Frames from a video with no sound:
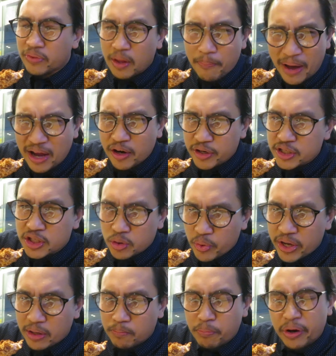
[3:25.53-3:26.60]
The batter is
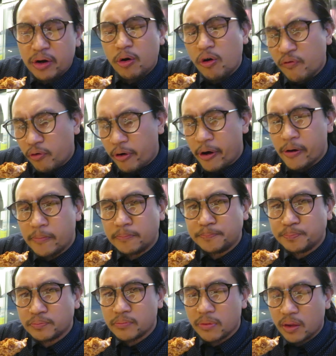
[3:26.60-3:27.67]
sweet, but overall,
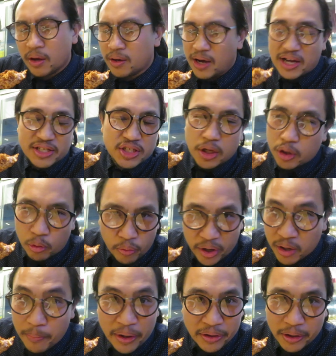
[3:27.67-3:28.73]
I still don't
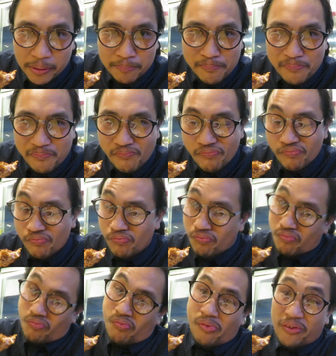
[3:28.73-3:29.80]
recommend it.
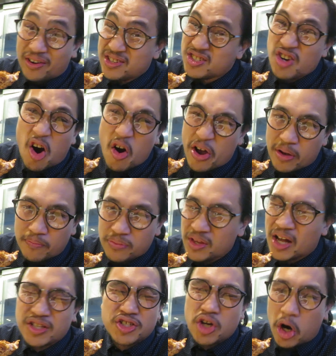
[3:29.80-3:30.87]
Sorry,
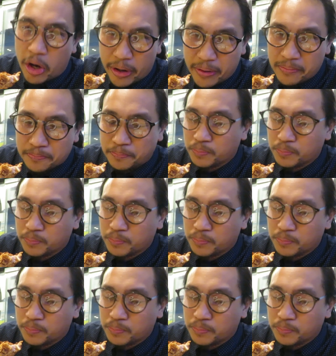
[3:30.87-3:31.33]
not sorry.